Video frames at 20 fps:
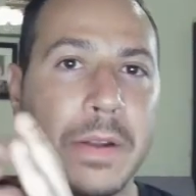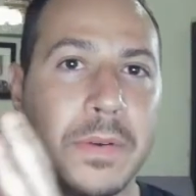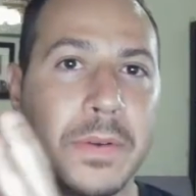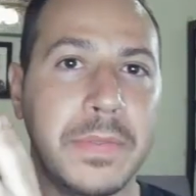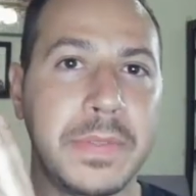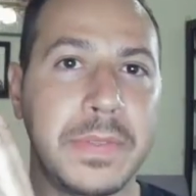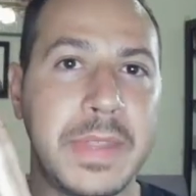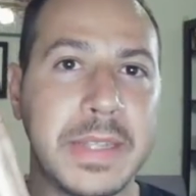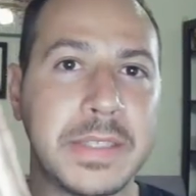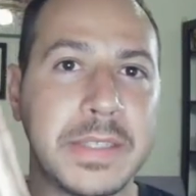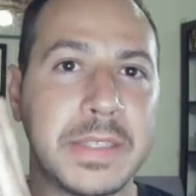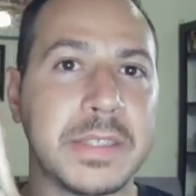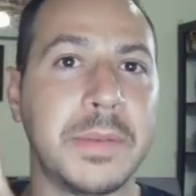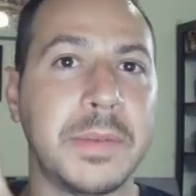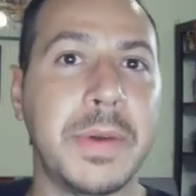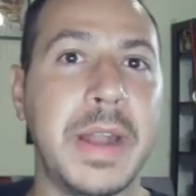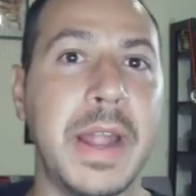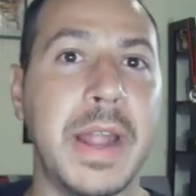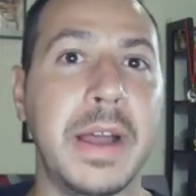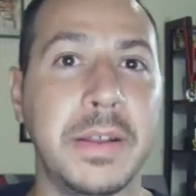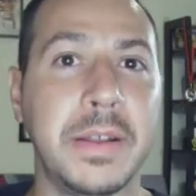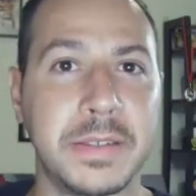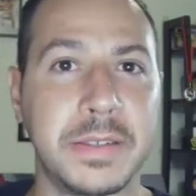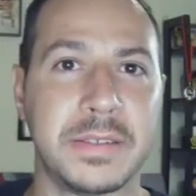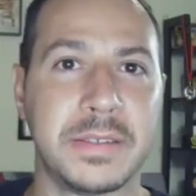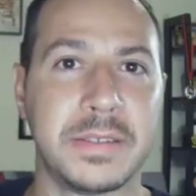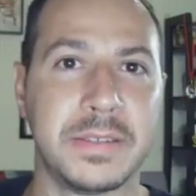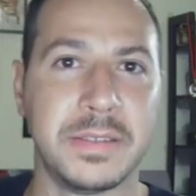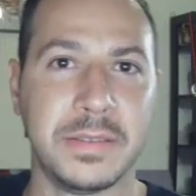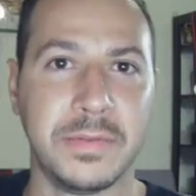you know then someone
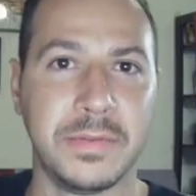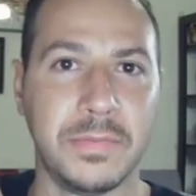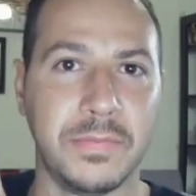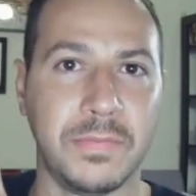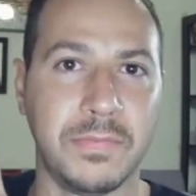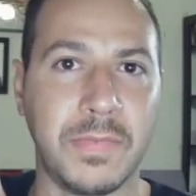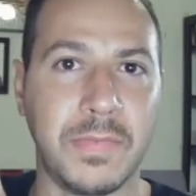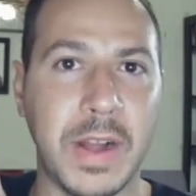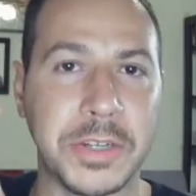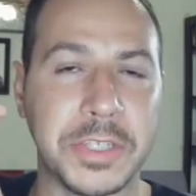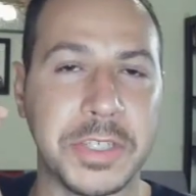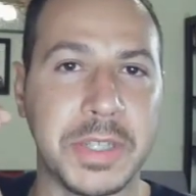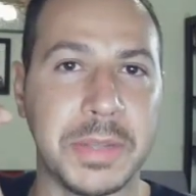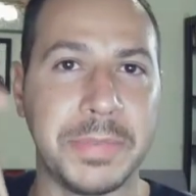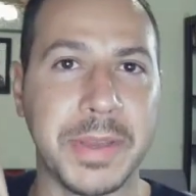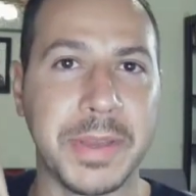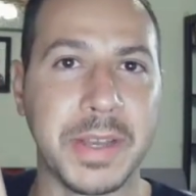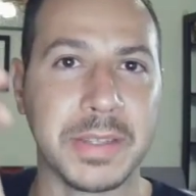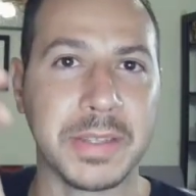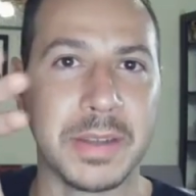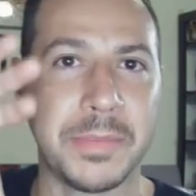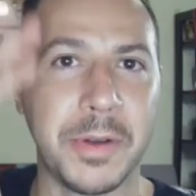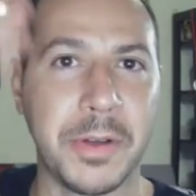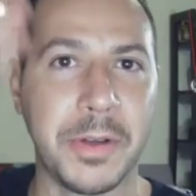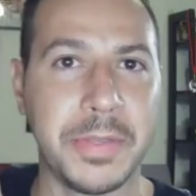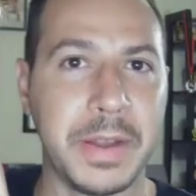else watches it because I'm